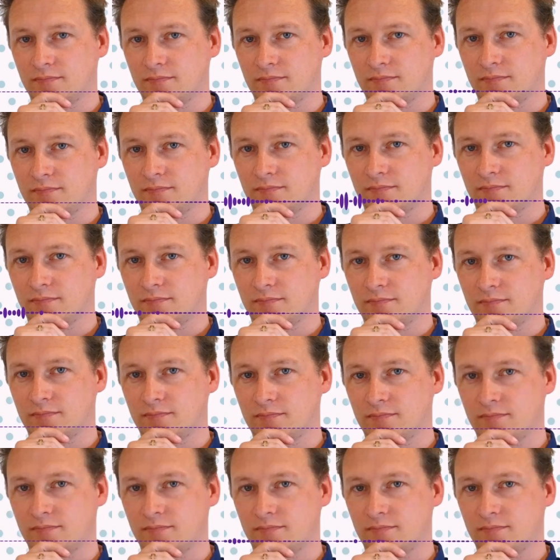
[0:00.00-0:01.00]
And
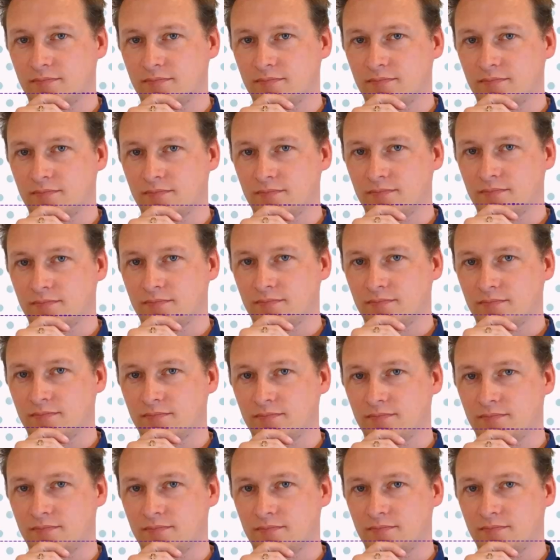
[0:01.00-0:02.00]
as they do
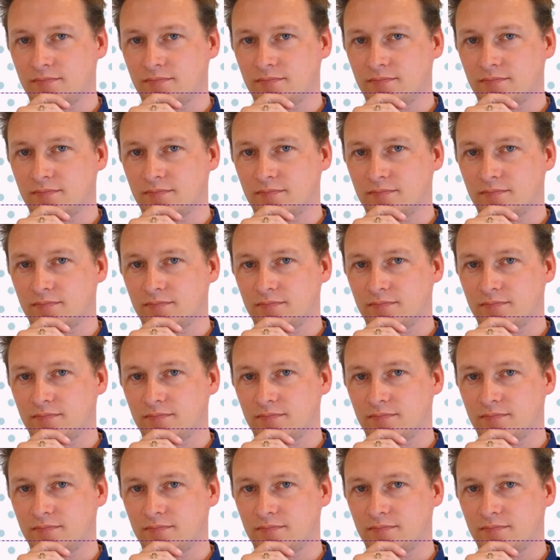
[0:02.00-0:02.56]
this,